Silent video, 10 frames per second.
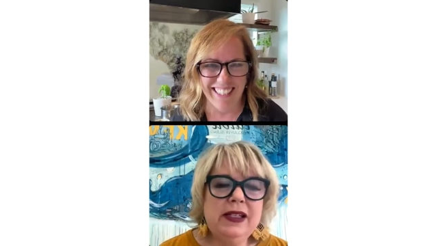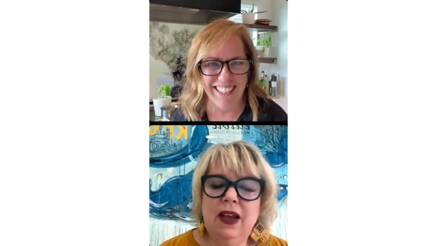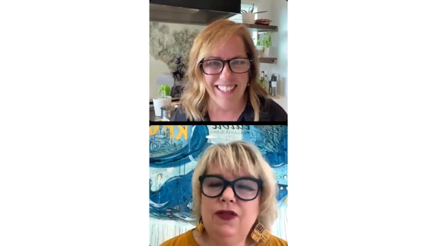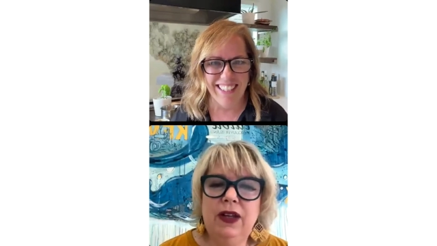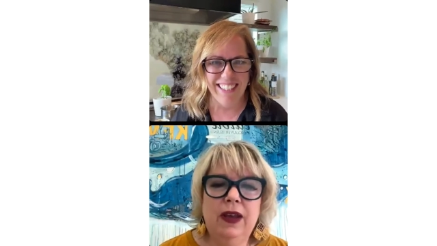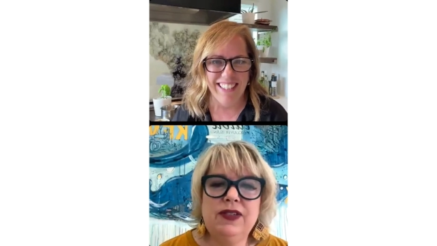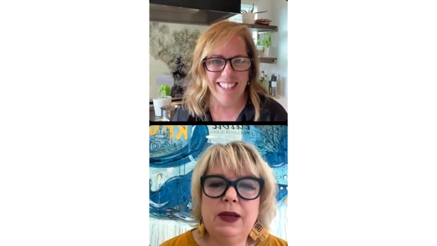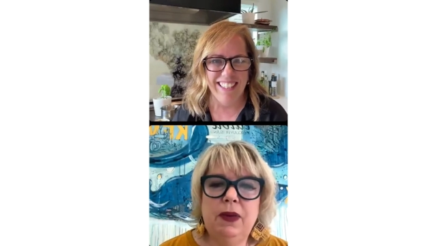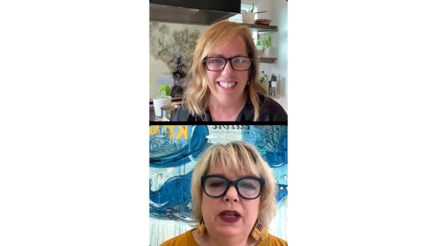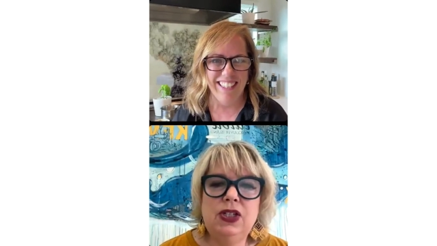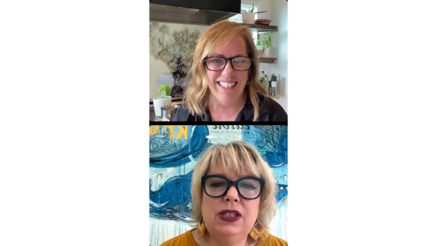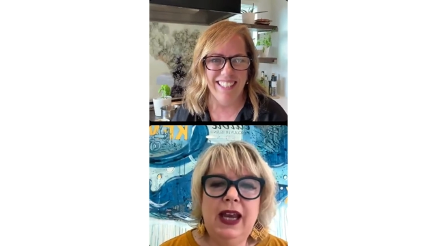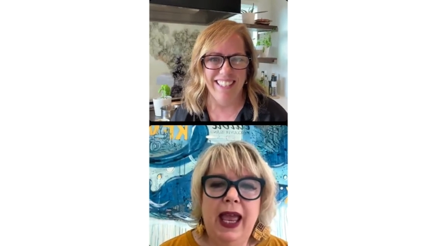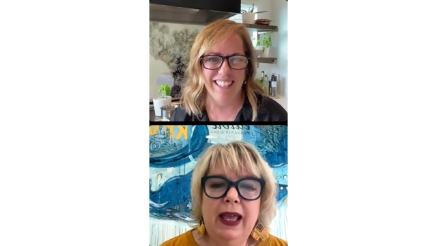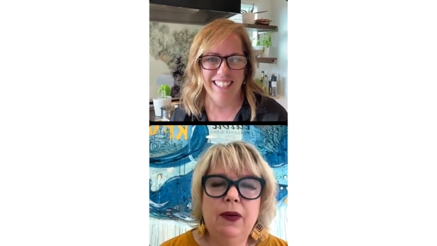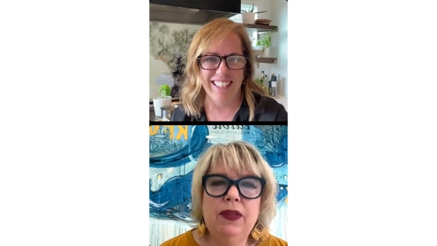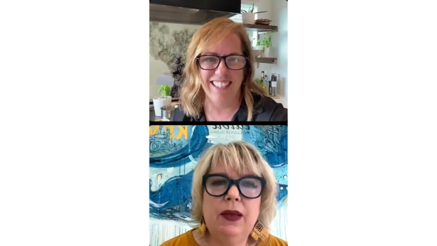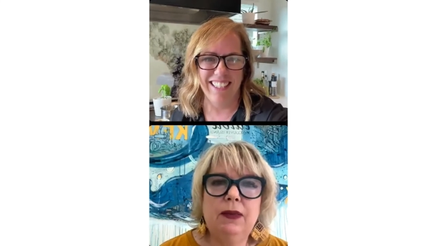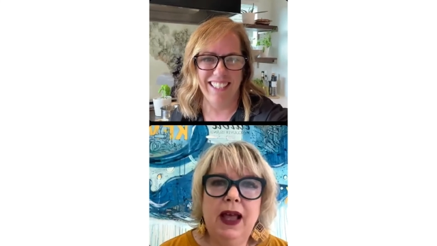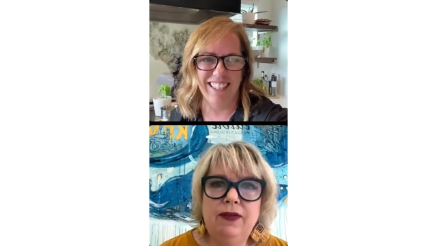Speaker 1: gift you can give someone is just hang out with
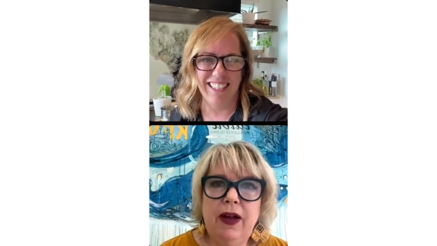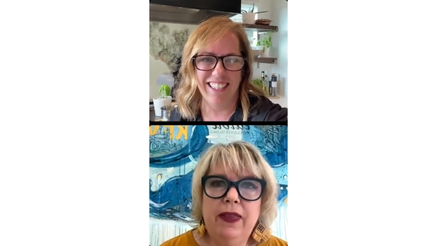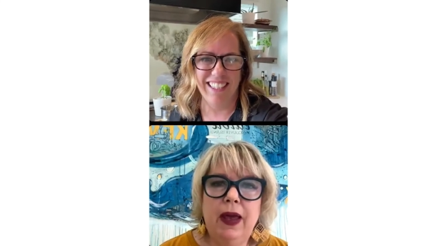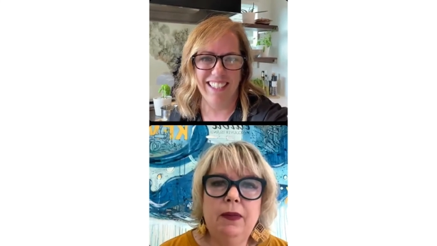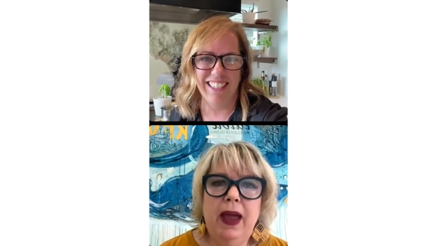them, love on them,